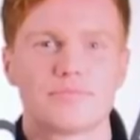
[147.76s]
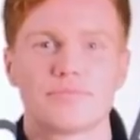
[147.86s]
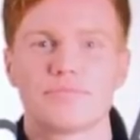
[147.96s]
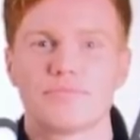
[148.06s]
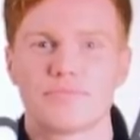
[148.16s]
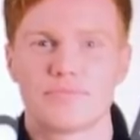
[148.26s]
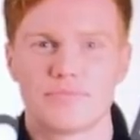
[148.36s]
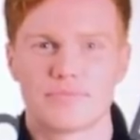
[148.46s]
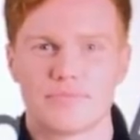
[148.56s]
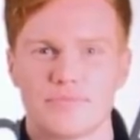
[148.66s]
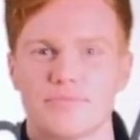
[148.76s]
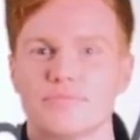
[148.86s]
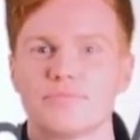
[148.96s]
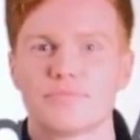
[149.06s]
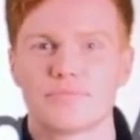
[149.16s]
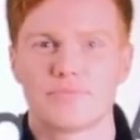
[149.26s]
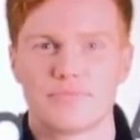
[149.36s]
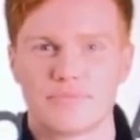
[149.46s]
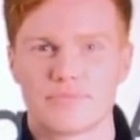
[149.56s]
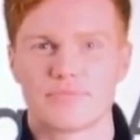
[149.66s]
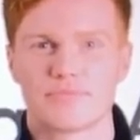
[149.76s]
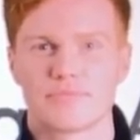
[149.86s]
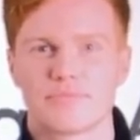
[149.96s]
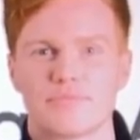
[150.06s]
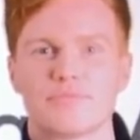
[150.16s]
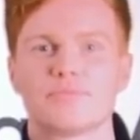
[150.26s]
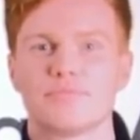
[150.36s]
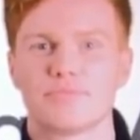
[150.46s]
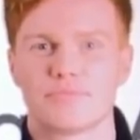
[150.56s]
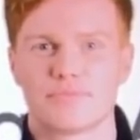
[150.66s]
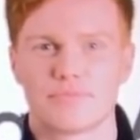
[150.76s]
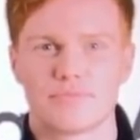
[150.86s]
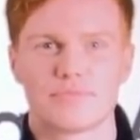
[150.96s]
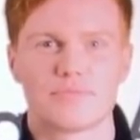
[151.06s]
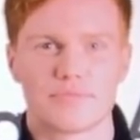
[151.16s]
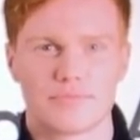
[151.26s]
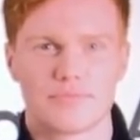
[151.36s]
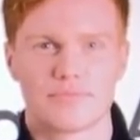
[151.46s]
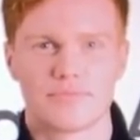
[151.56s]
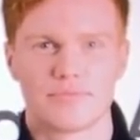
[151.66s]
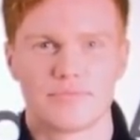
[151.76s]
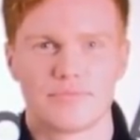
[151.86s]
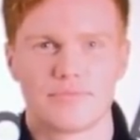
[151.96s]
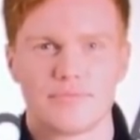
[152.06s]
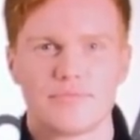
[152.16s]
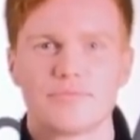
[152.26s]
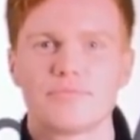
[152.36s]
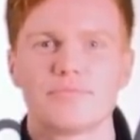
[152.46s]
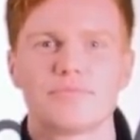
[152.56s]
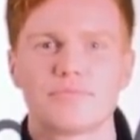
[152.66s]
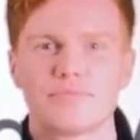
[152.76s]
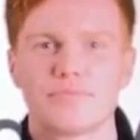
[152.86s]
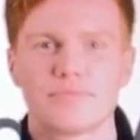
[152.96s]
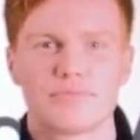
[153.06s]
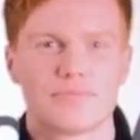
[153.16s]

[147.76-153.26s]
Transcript: (silent)